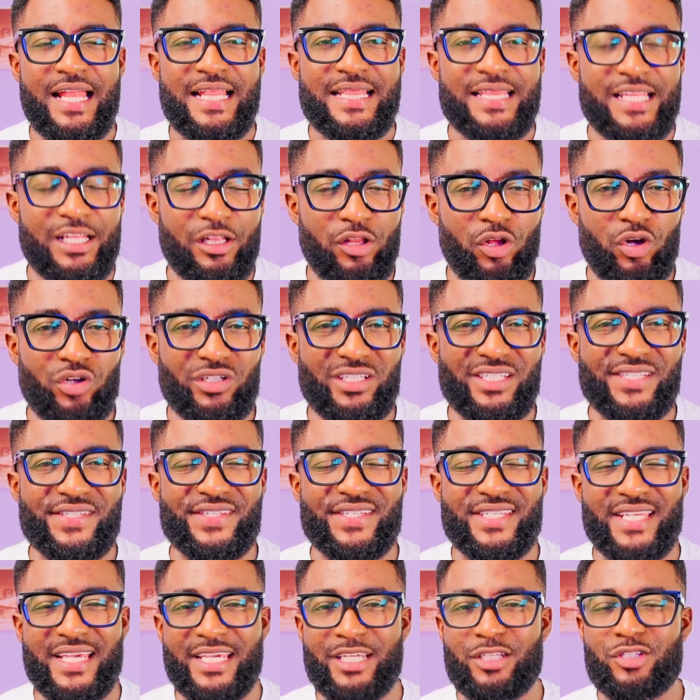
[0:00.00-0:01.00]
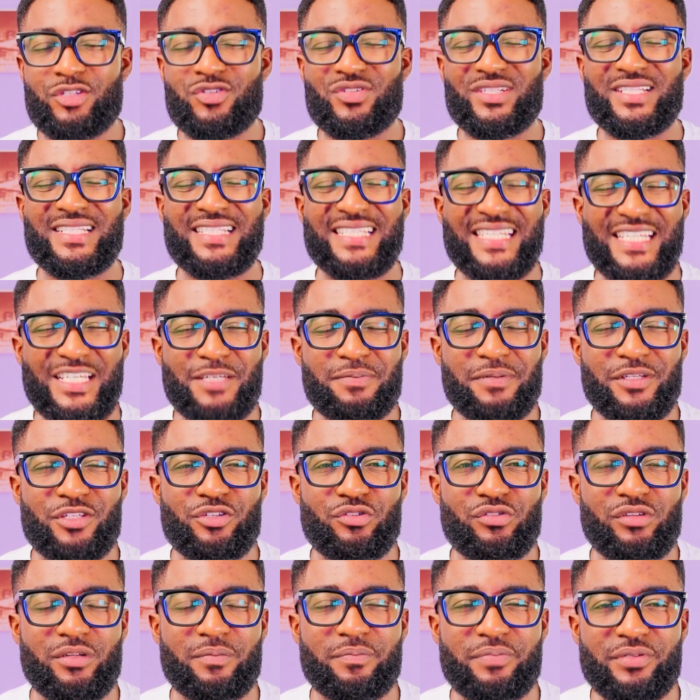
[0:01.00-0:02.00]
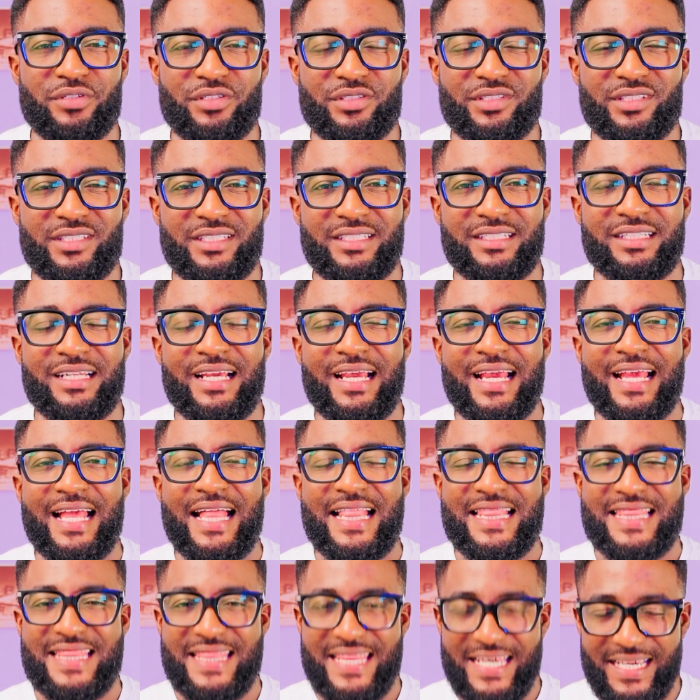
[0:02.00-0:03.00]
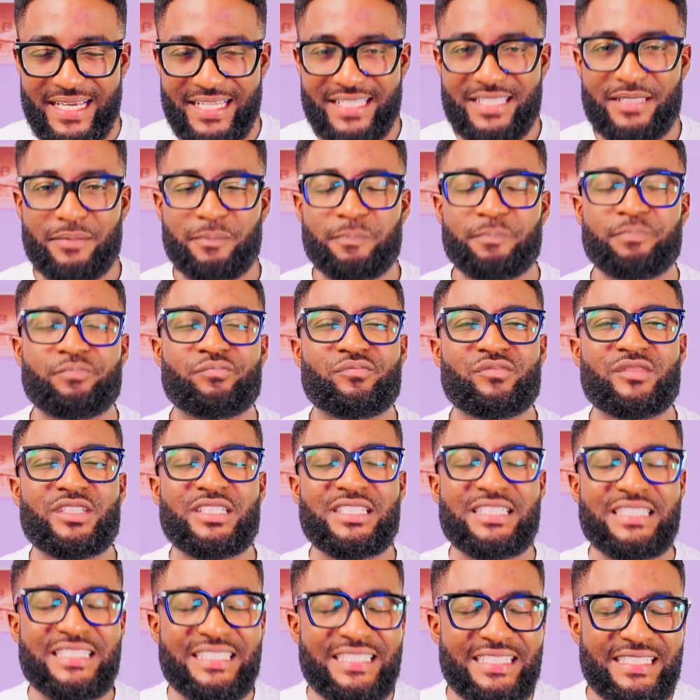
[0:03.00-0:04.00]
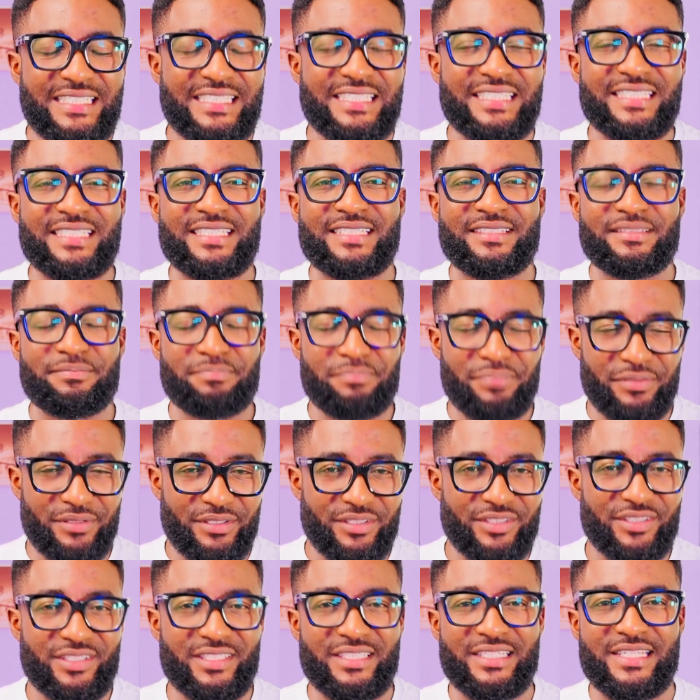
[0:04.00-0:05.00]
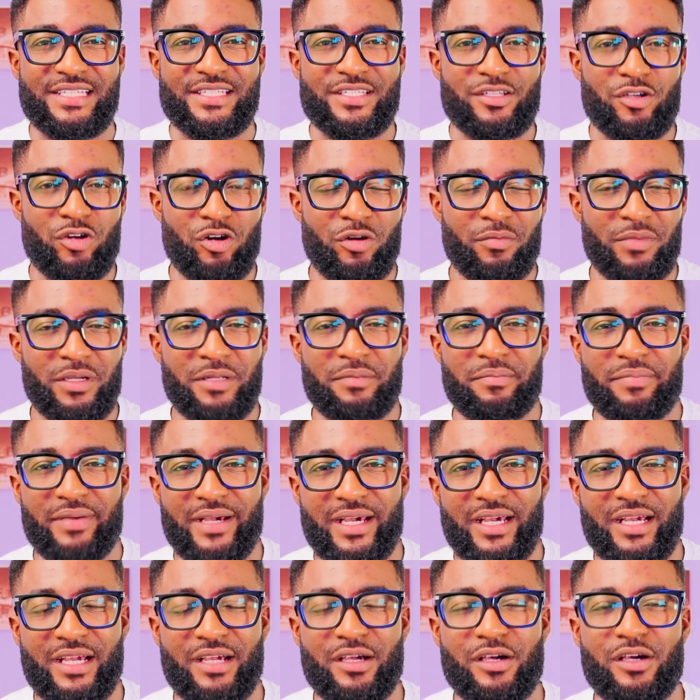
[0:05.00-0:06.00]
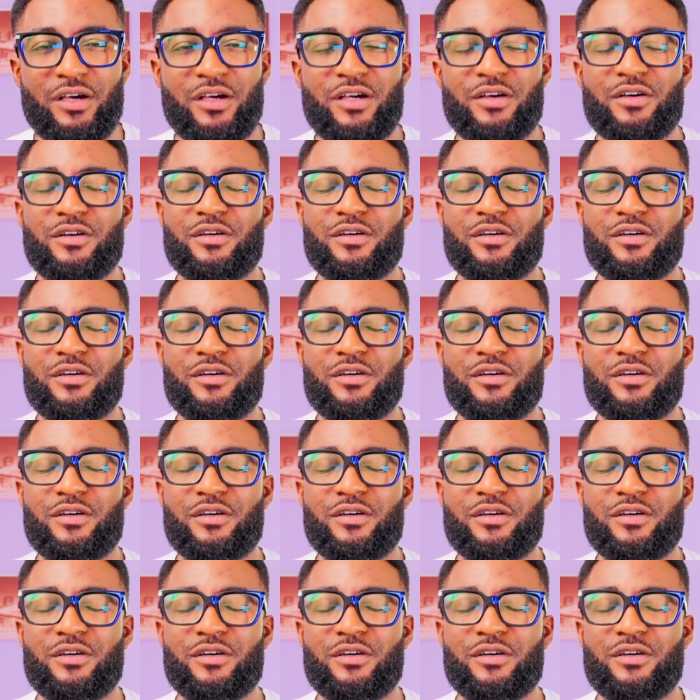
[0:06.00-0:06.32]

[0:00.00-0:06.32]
The Lord is saying to this particular person that this person is coming back